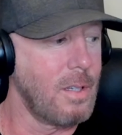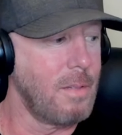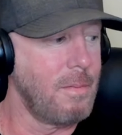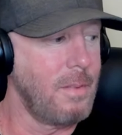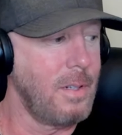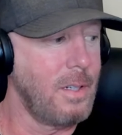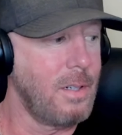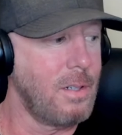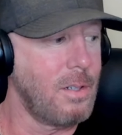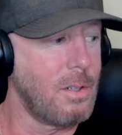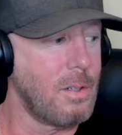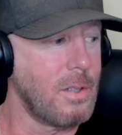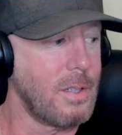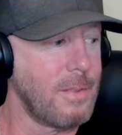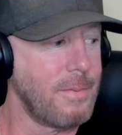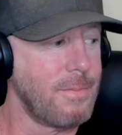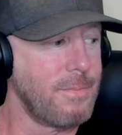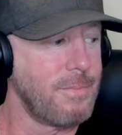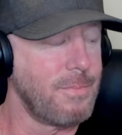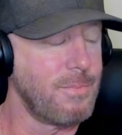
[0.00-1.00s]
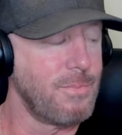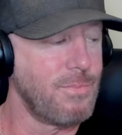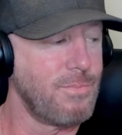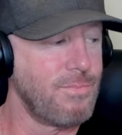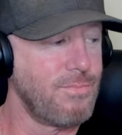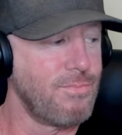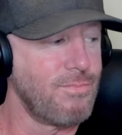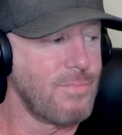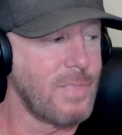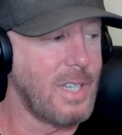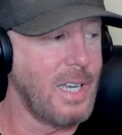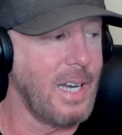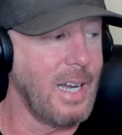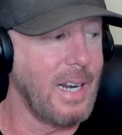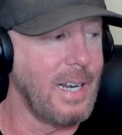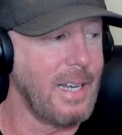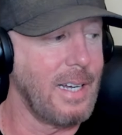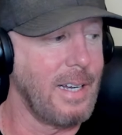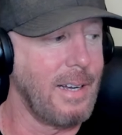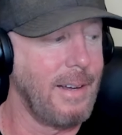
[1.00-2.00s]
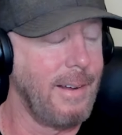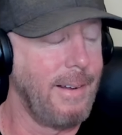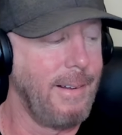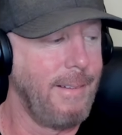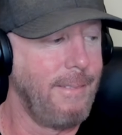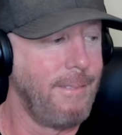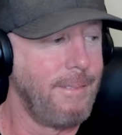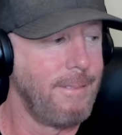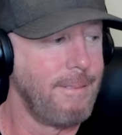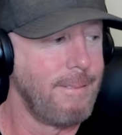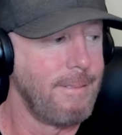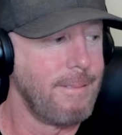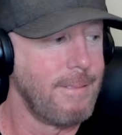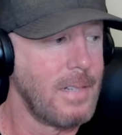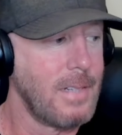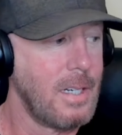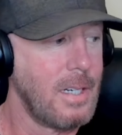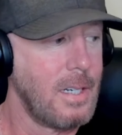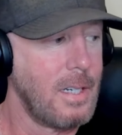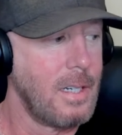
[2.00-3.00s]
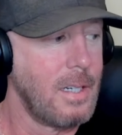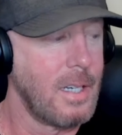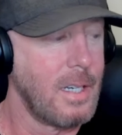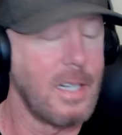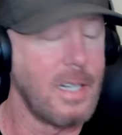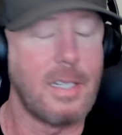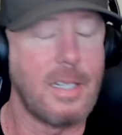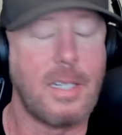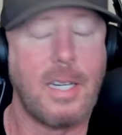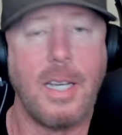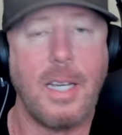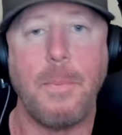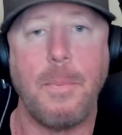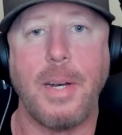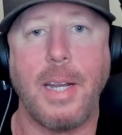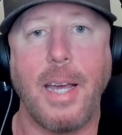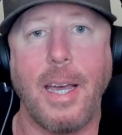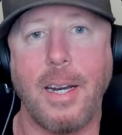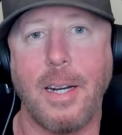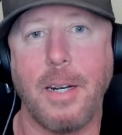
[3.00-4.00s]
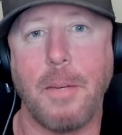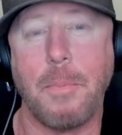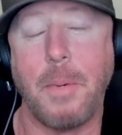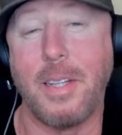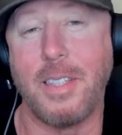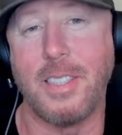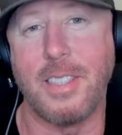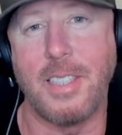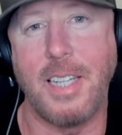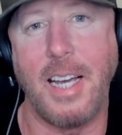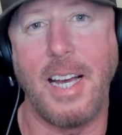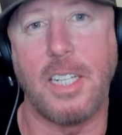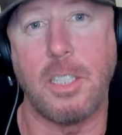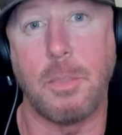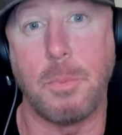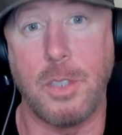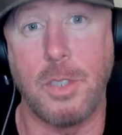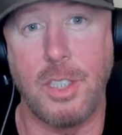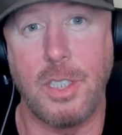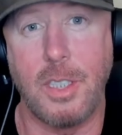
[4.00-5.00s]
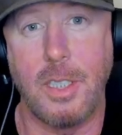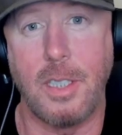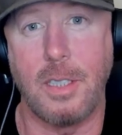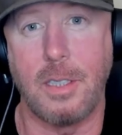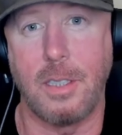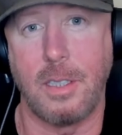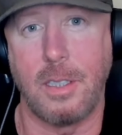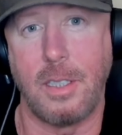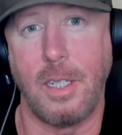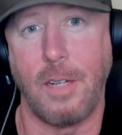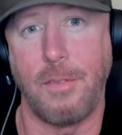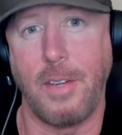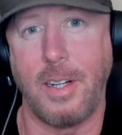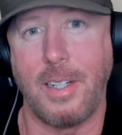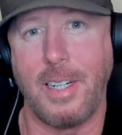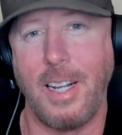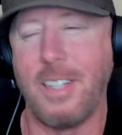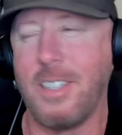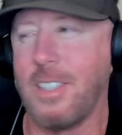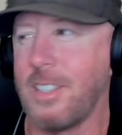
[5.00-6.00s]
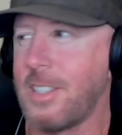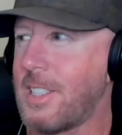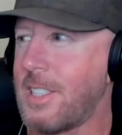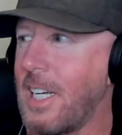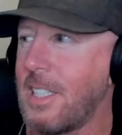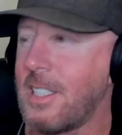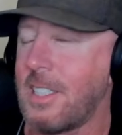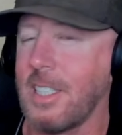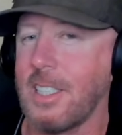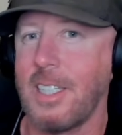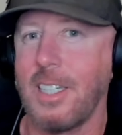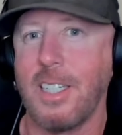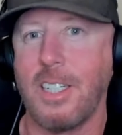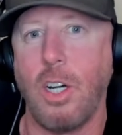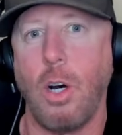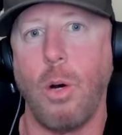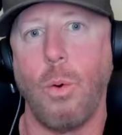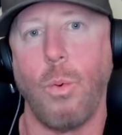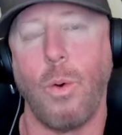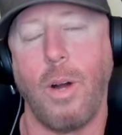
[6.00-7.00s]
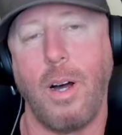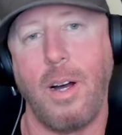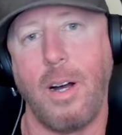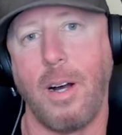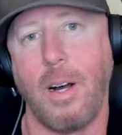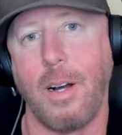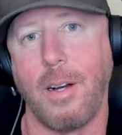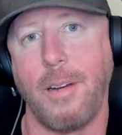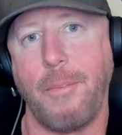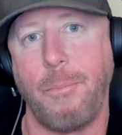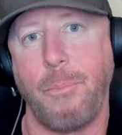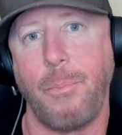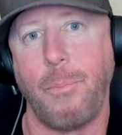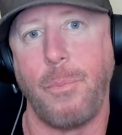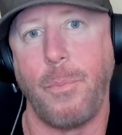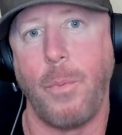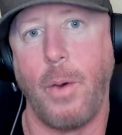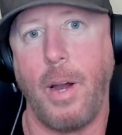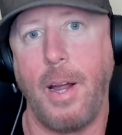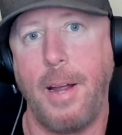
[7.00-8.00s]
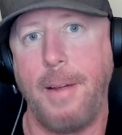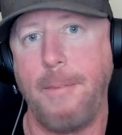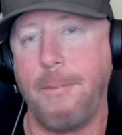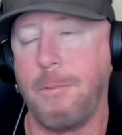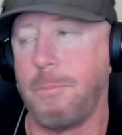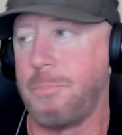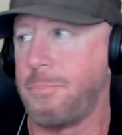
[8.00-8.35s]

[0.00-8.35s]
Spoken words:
little kind of intimidated by these gas machines and stuff like that. And there's things that can go wrong, right?